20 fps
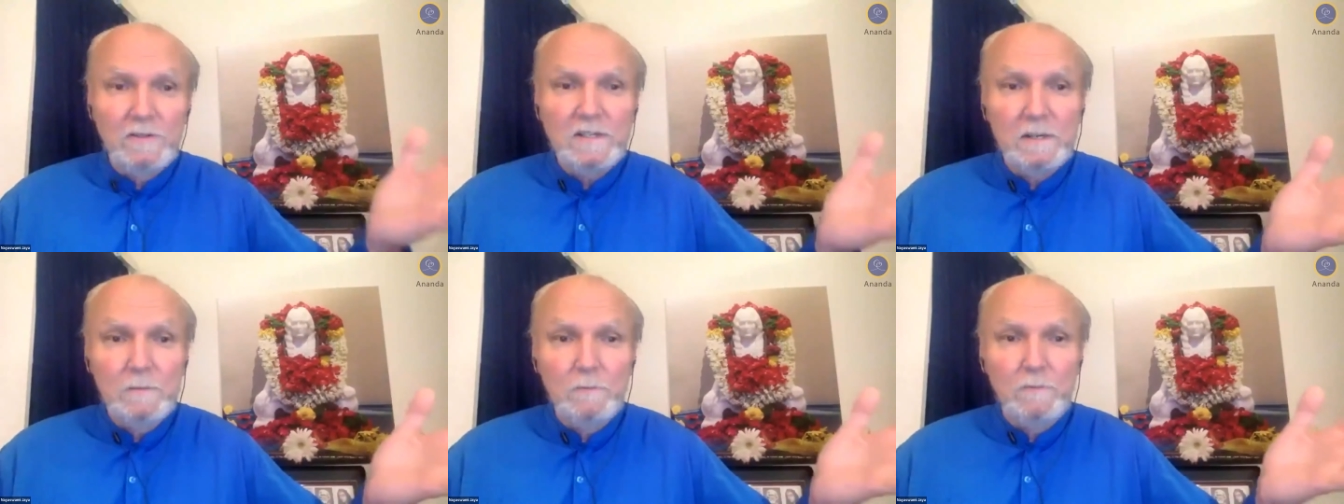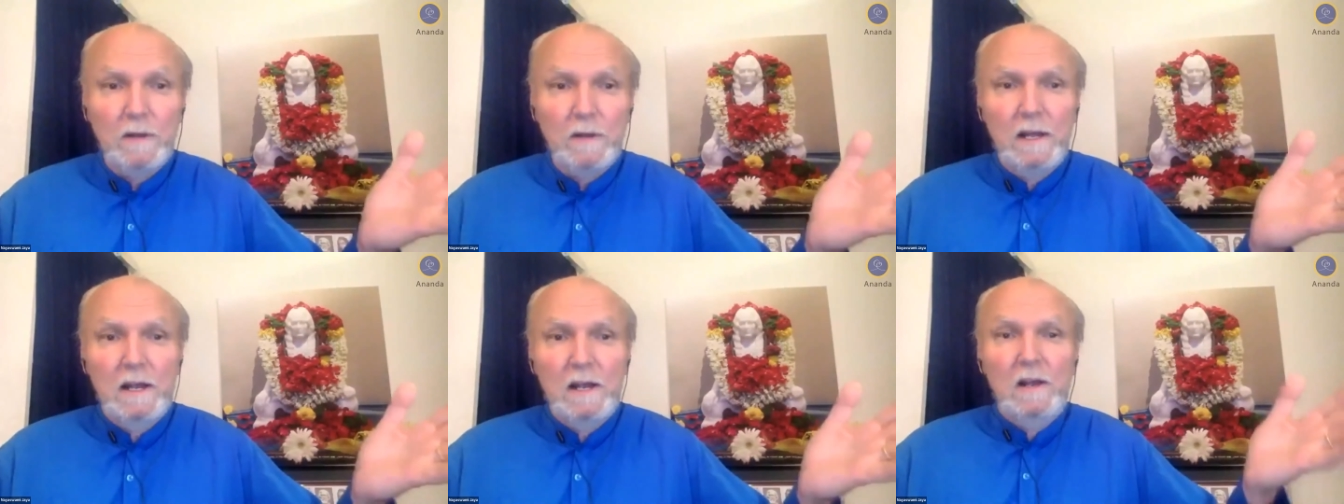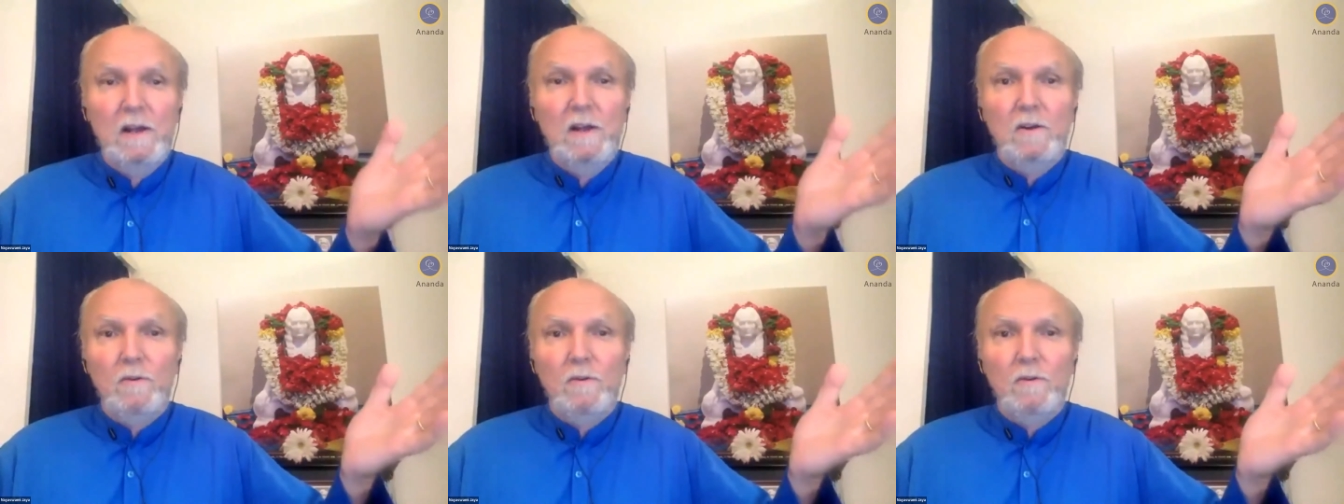Some
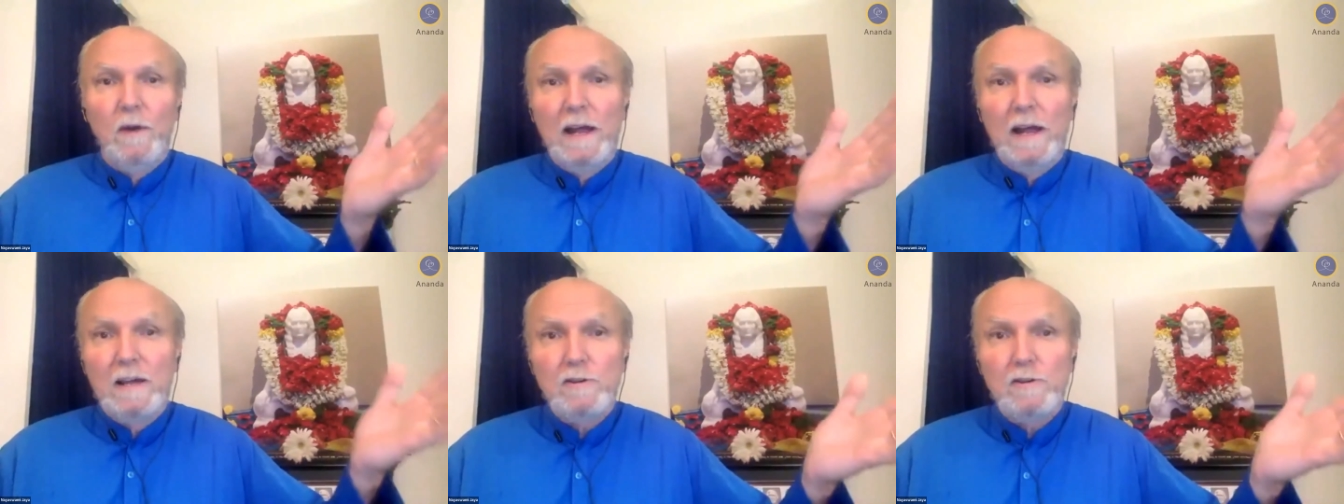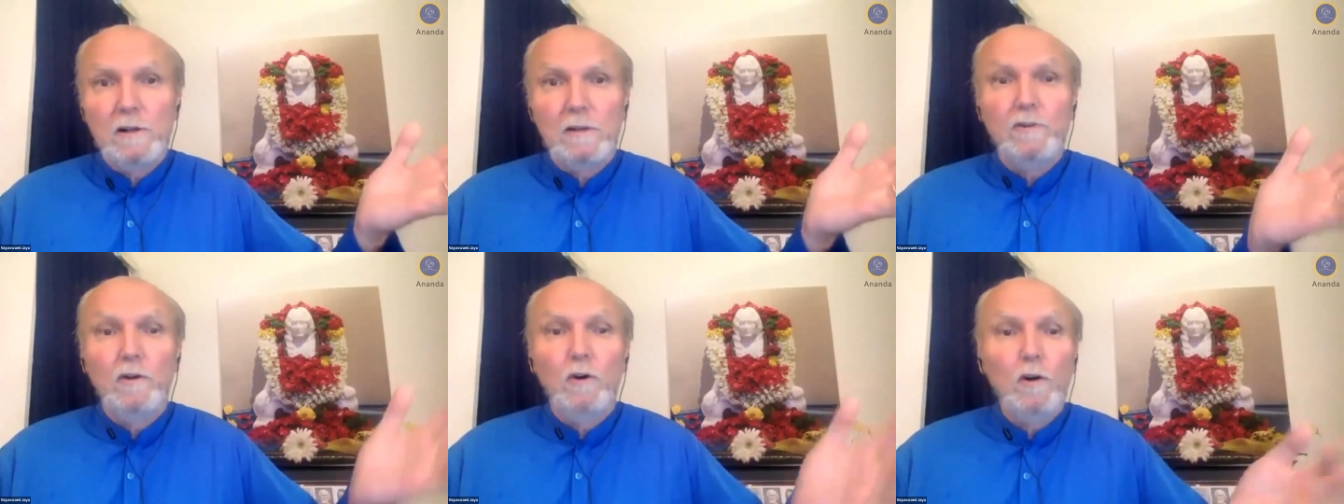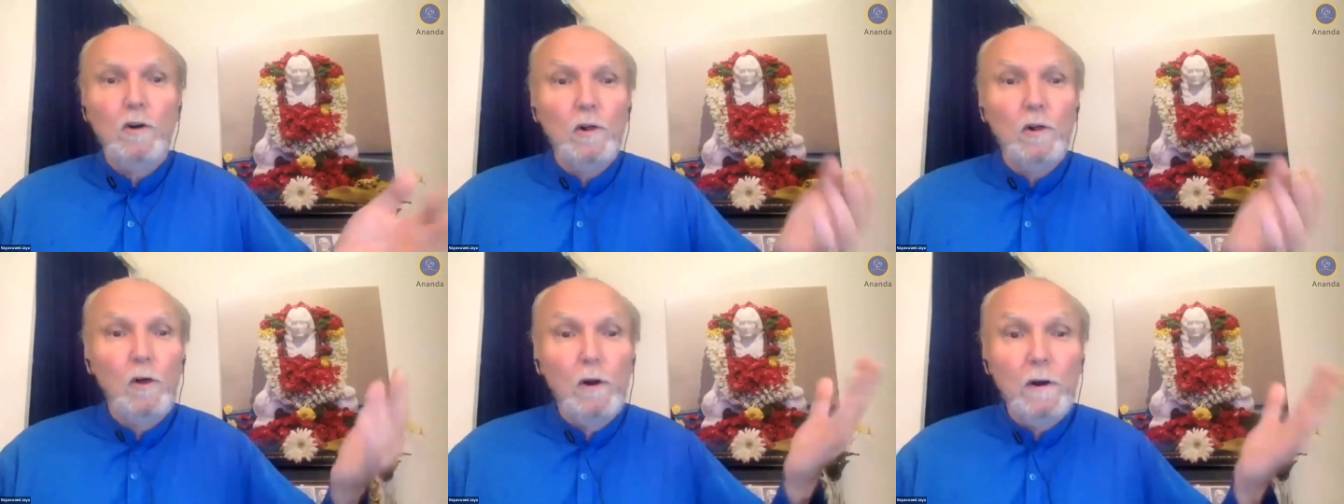rational.
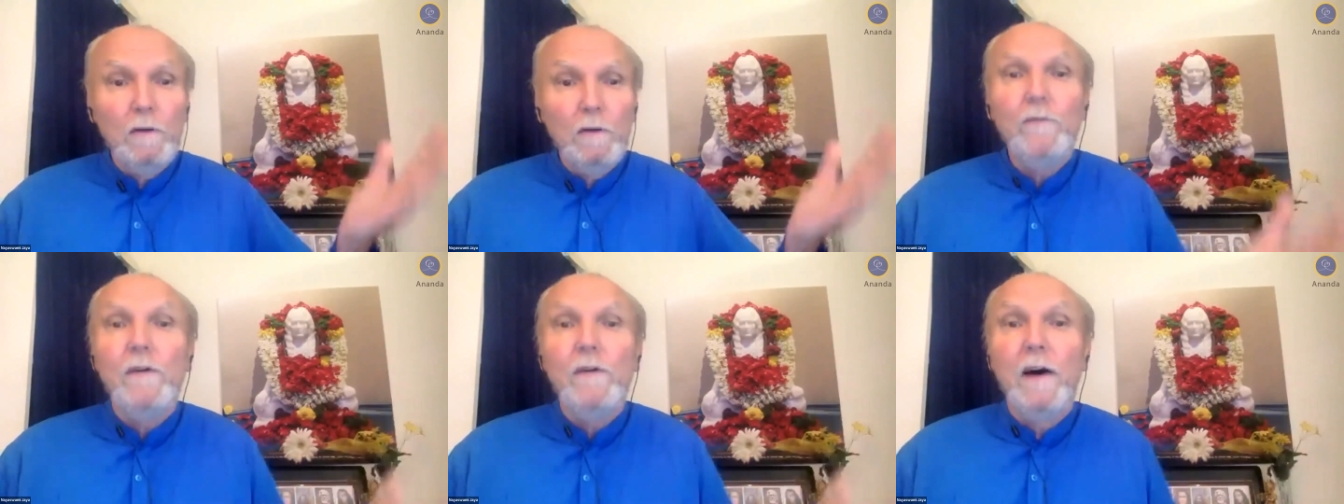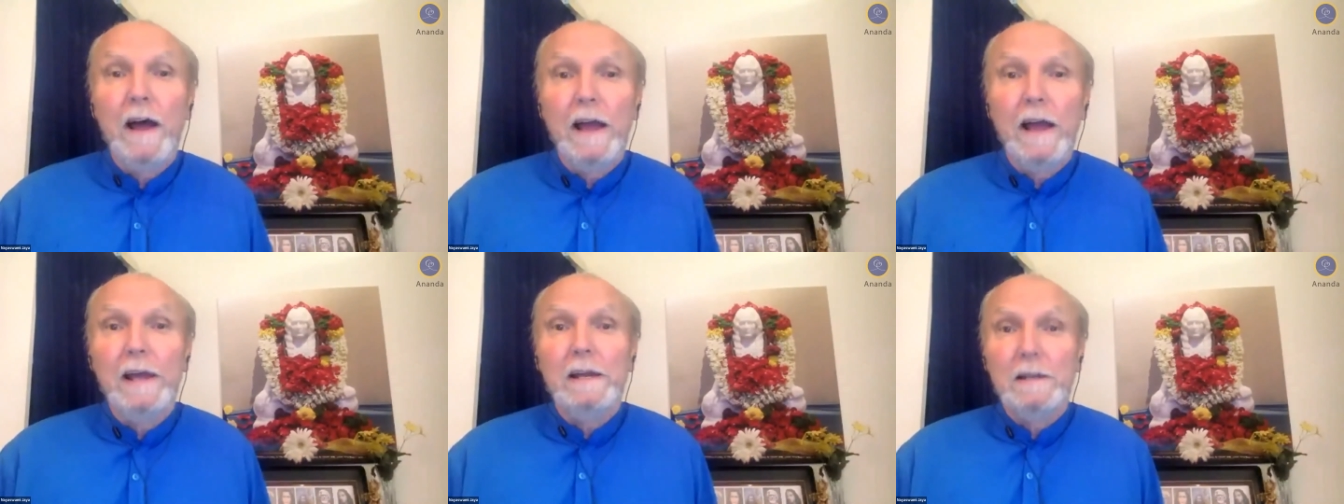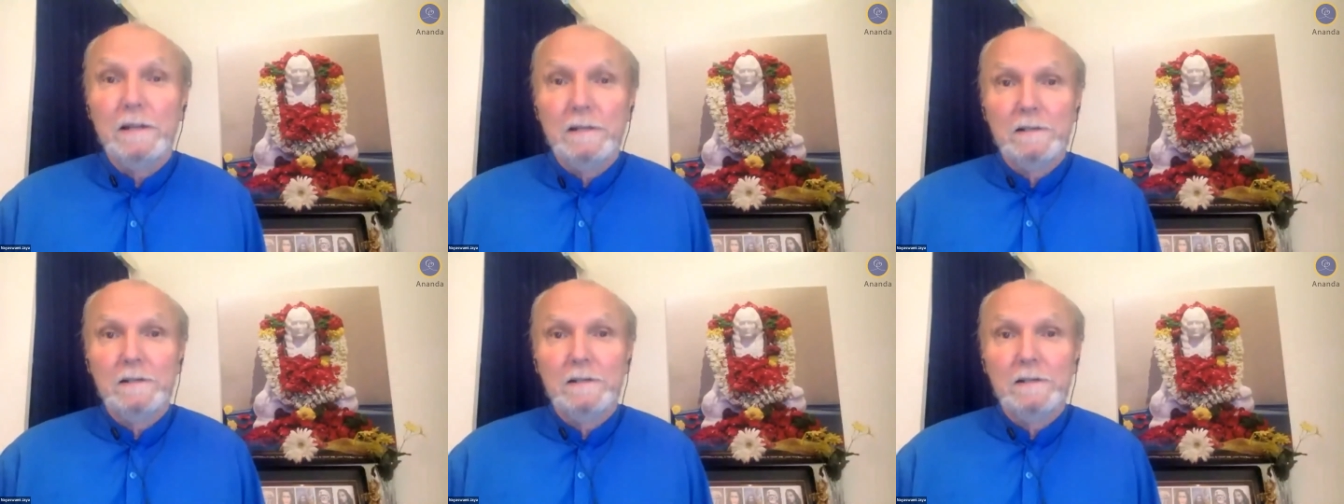Don't glorify it.